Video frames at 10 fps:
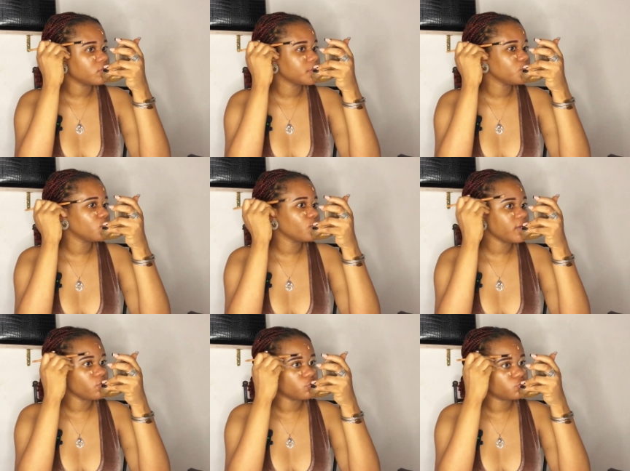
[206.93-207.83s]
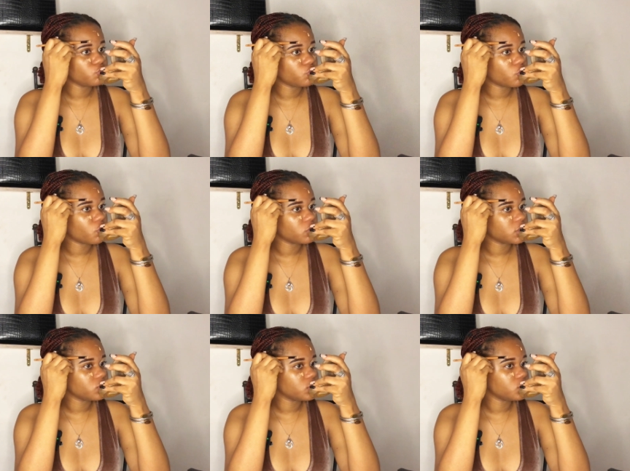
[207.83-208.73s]
some of you when you want to
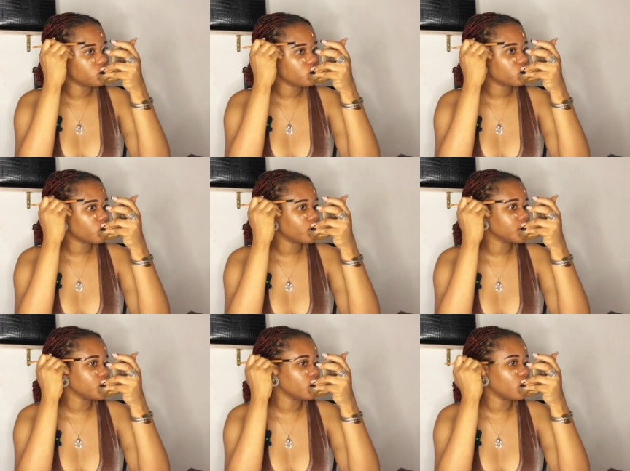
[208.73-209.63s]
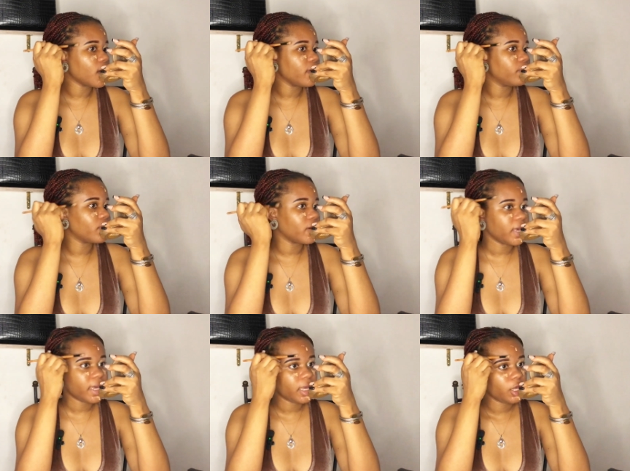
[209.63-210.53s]
conceal the top of your
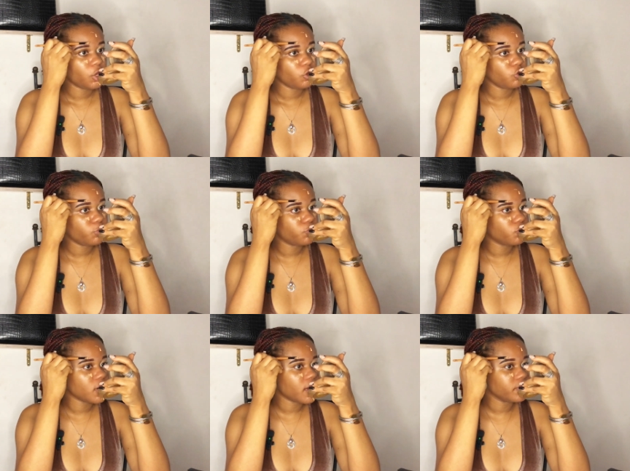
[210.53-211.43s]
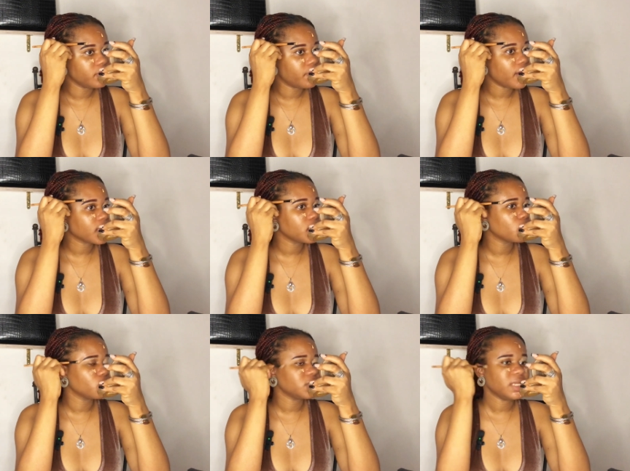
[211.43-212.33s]
eyebrow eh people go and be
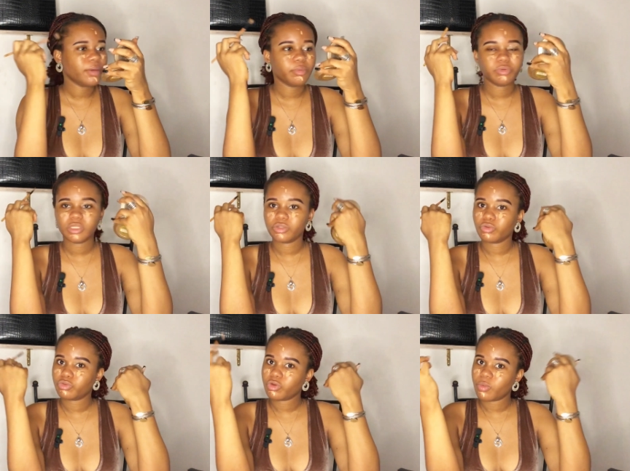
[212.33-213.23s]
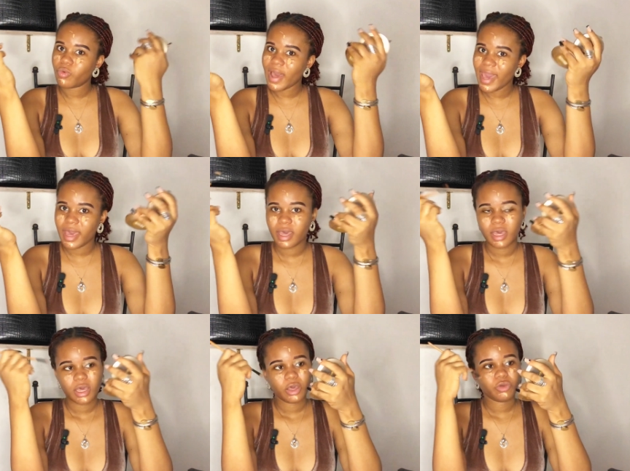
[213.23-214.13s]
packing concealer and be putting it on top why
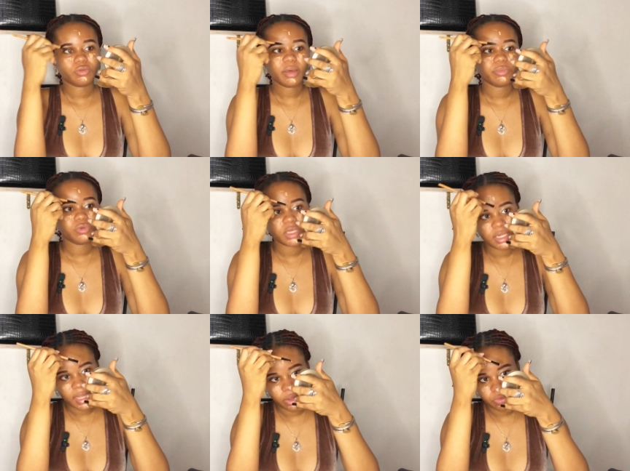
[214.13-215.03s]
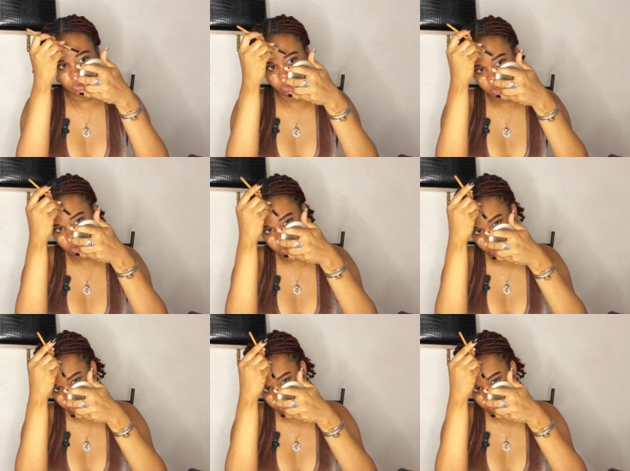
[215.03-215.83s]
you not be looking like what only god